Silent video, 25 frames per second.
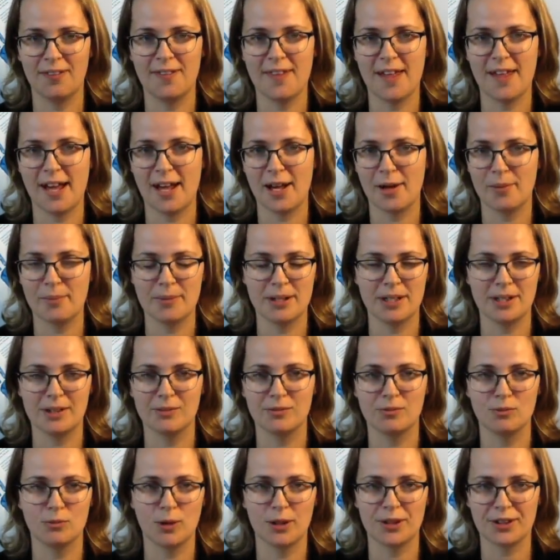them and
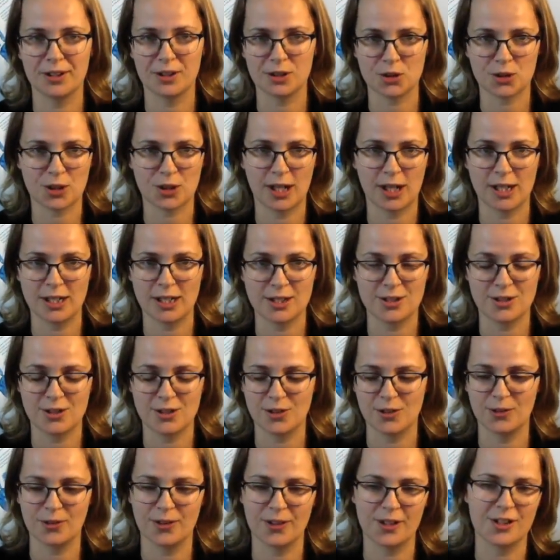what they're trying to
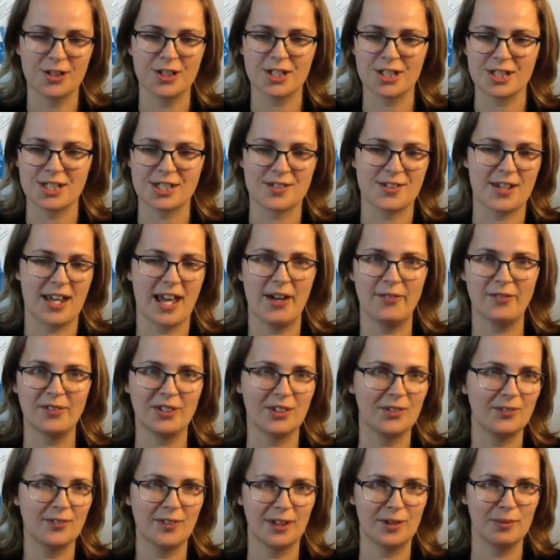do. They're just
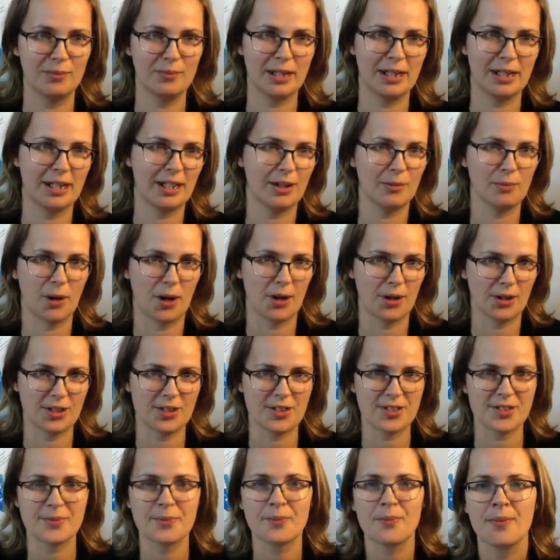having fun making
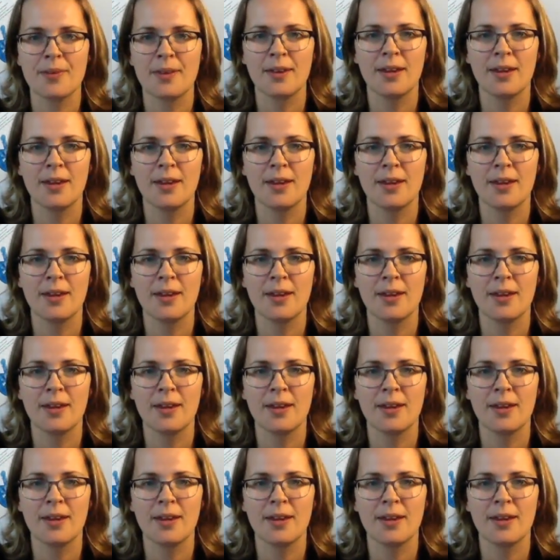marks.